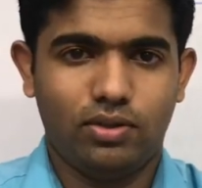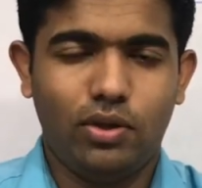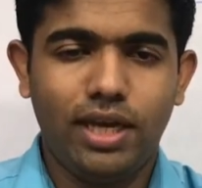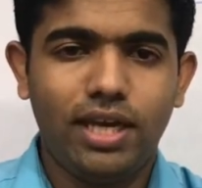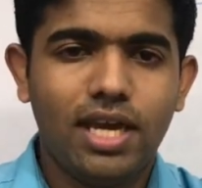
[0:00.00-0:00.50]

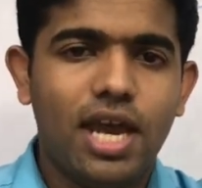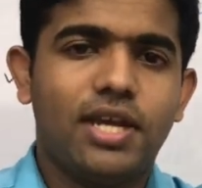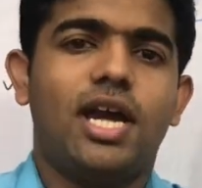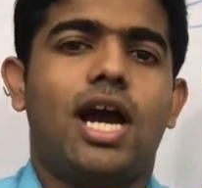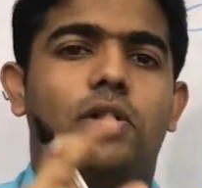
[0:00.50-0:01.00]
okay
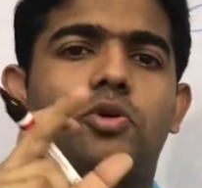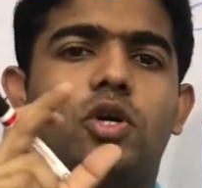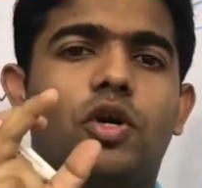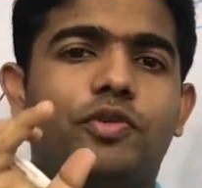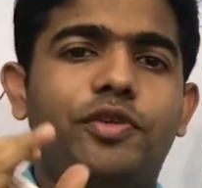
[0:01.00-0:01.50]
now
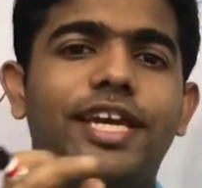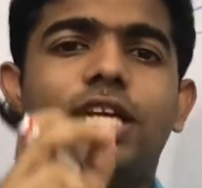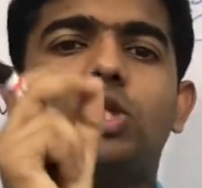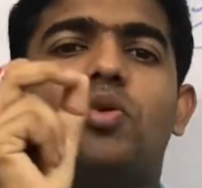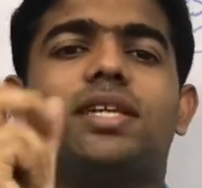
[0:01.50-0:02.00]
we
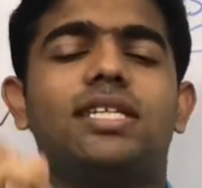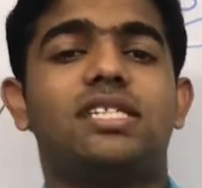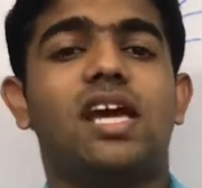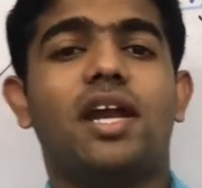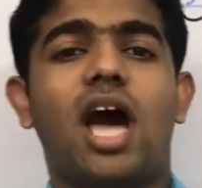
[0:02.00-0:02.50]
need to
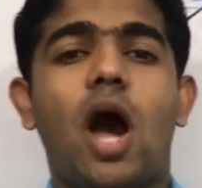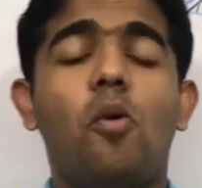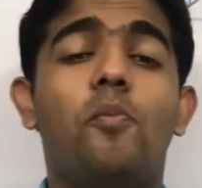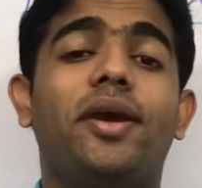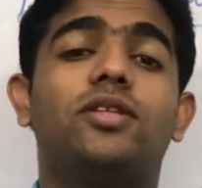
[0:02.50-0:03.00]
understand
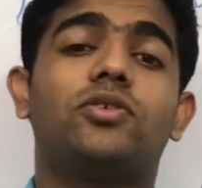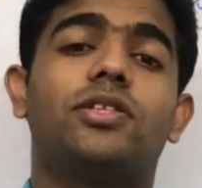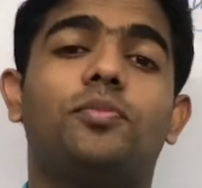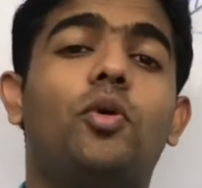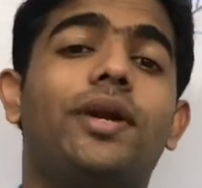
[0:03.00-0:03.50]
how base of
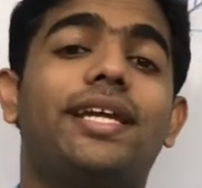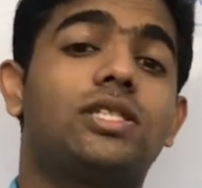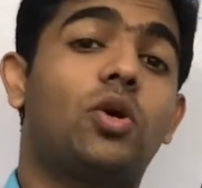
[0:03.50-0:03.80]
support is